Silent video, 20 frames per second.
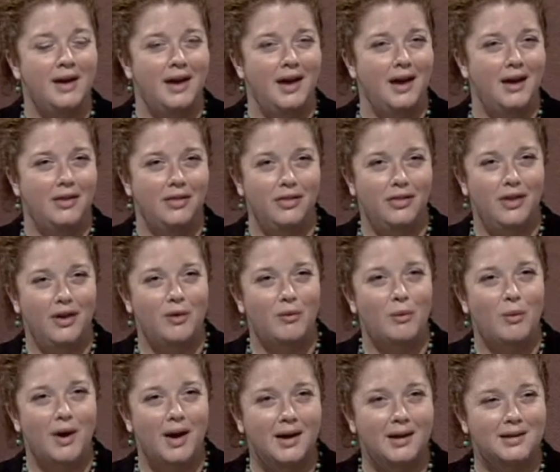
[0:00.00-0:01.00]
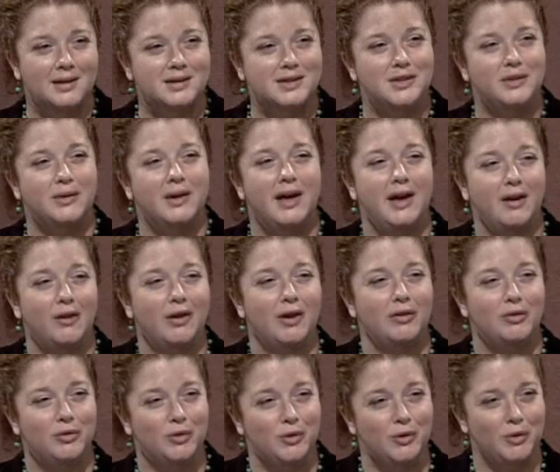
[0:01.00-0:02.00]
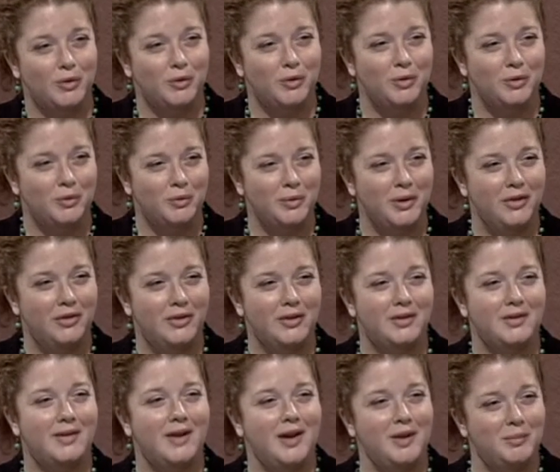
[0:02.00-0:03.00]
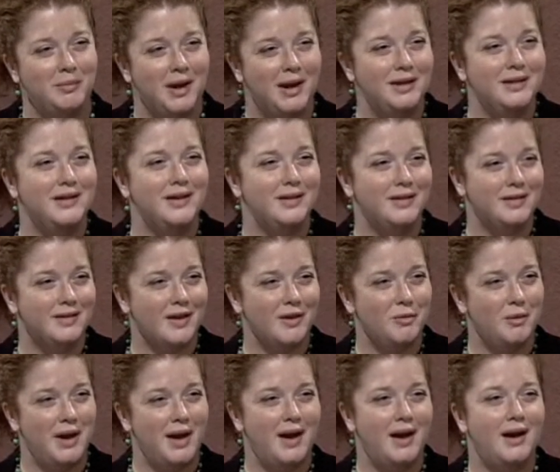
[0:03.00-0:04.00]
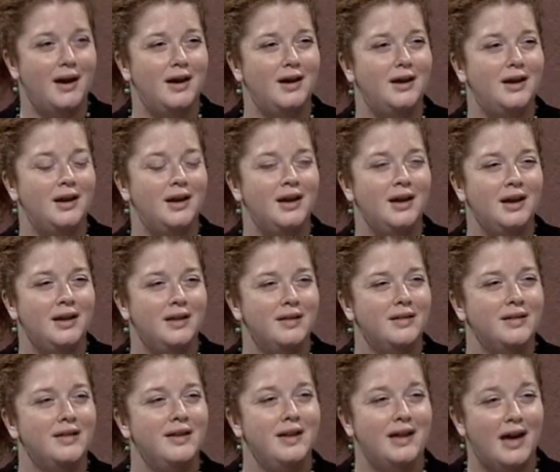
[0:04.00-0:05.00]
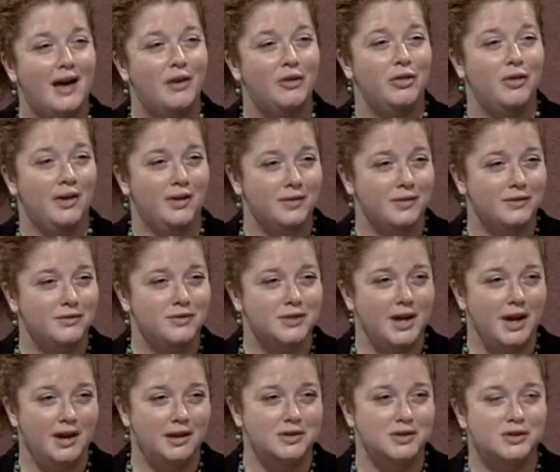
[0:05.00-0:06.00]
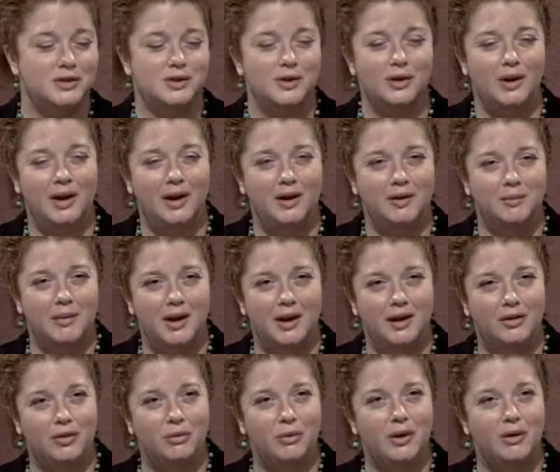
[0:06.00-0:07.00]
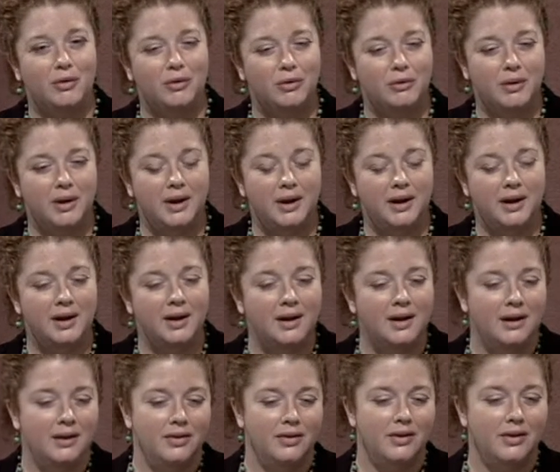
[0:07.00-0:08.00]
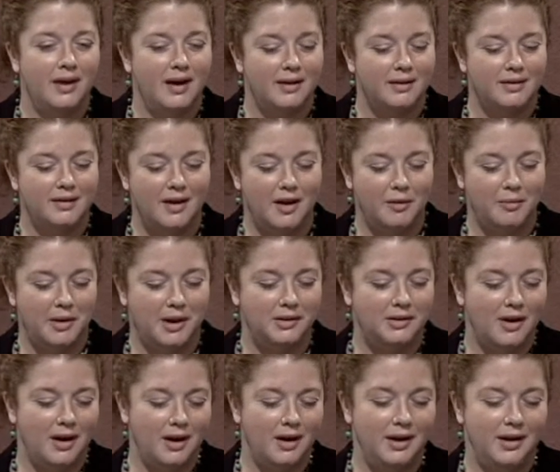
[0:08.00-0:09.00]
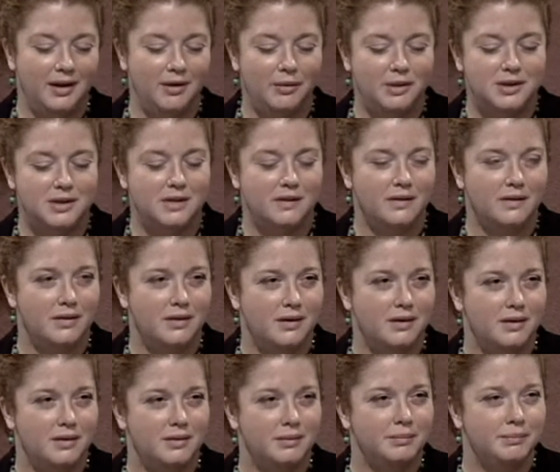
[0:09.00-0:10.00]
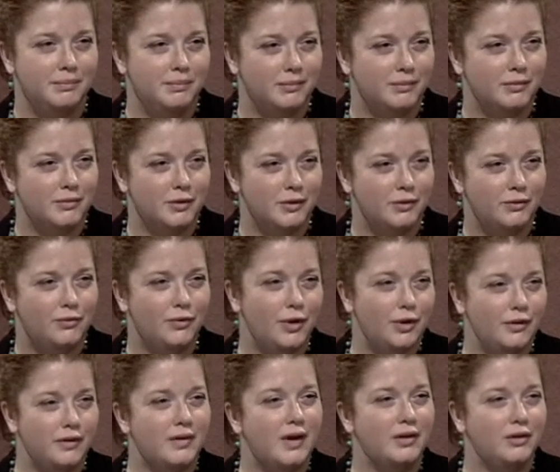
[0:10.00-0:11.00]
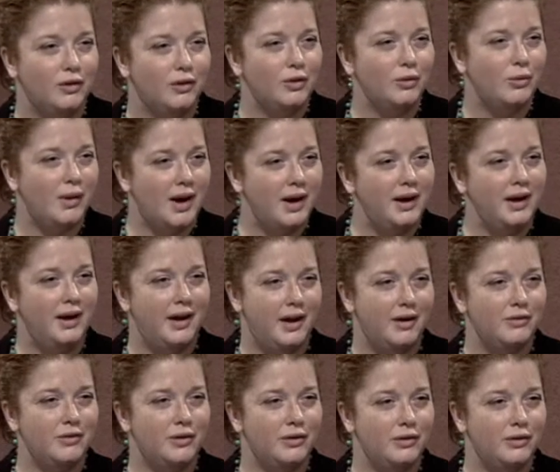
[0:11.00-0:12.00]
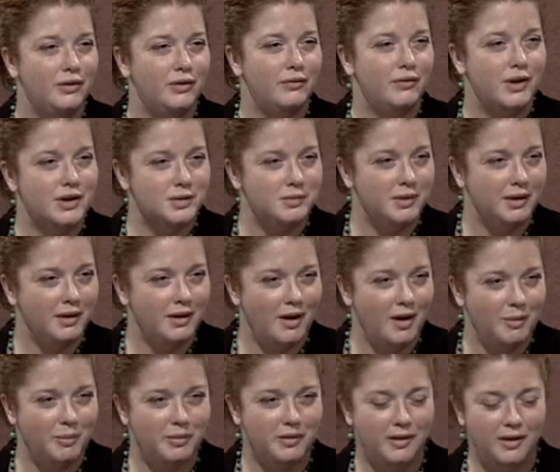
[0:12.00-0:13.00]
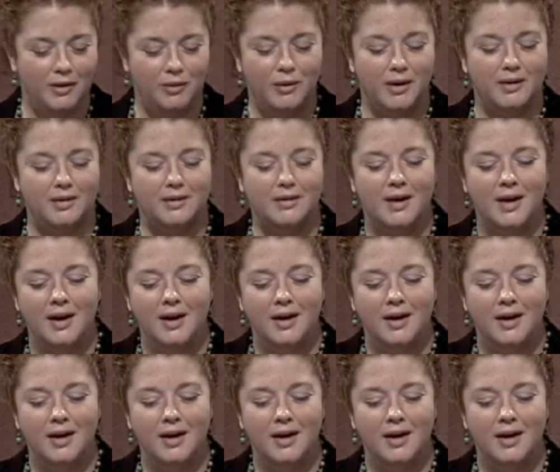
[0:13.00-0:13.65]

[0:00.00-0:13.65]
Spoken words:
And they want to carry through with the same ideas that we had and see how things have changed. In my 303, the last time I taught it, which is the first technical writing after the freshman comp sequence,